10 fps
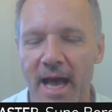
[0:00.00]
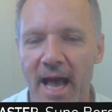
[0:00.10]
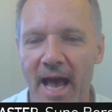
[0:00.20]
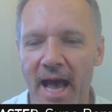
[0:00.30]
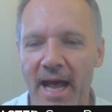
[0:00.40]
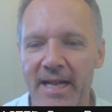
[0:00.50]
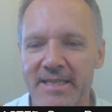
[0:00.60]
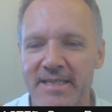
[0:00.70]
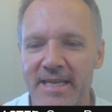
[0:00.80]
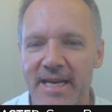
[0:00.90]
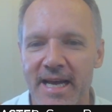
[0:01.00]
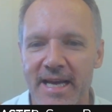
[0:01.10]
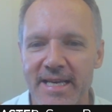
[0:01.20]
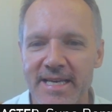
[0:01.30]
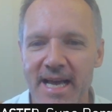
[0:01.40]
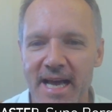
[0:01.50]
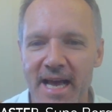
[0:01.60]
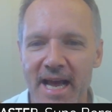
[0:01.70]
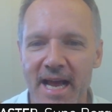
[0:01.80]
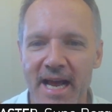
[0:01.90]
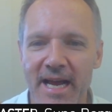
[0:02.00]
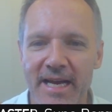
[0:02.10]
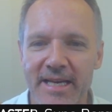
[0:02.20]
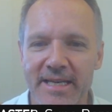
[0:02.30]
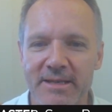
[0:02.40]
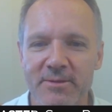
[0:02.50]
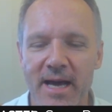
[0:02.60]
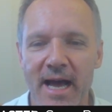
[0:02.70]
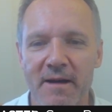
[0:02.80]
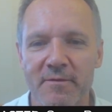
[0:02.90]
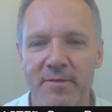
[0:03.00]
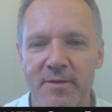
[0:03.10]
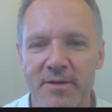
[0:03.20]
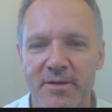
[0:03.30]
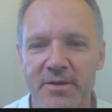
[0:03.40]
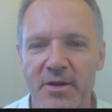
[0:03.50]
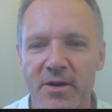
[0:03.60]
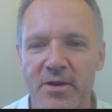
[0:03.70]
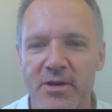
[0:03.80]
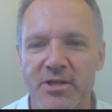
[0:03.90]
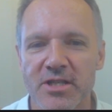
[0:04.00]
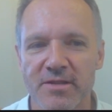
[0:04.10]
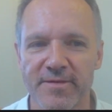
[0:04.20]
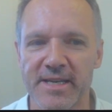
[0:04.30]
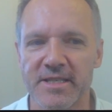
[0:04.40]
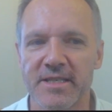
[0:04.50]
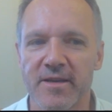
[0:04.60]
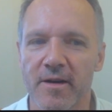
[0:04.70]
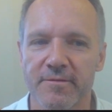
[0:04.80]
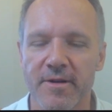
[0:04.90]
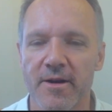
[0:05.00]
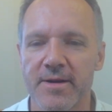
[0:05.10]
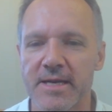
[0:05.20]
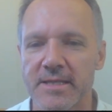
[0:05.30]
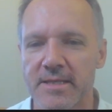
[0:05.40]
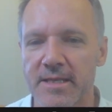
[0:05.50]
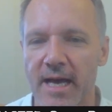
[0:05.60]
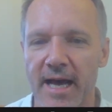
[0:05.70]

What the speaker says: And here here we have the Svesnikov variation,